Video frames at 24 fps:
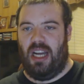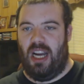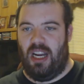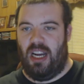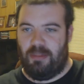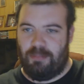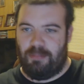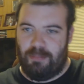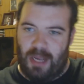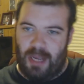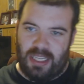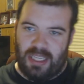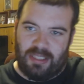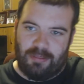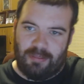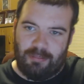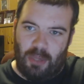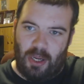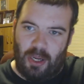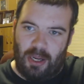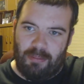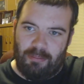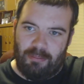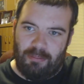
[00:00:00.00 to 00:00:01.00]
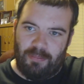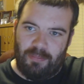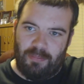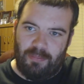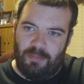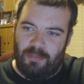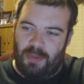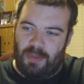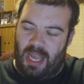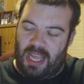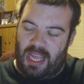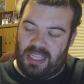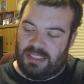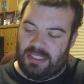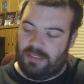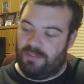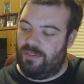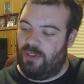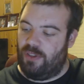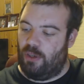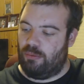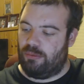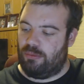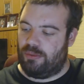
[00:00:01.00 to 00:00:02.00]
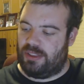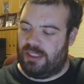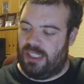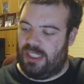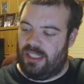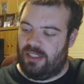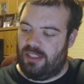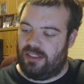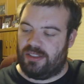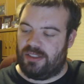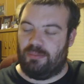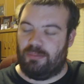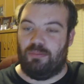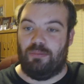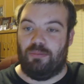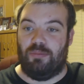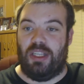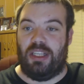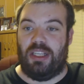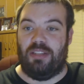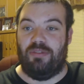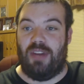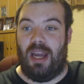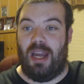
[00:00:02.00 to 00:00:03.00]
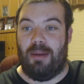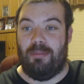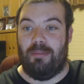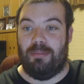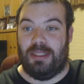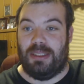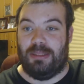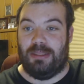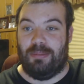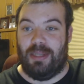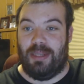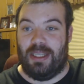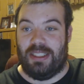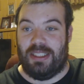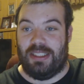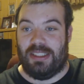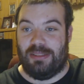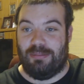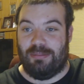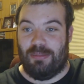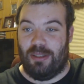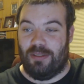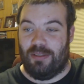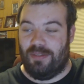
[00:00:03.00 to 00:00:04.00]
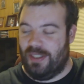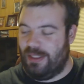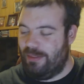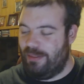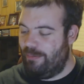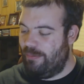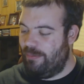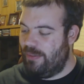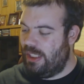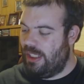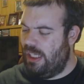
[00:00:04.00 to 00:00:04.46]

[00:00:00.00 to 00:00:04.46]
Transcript: I'd better give mine ending faults now because I'm really rambling about this movie.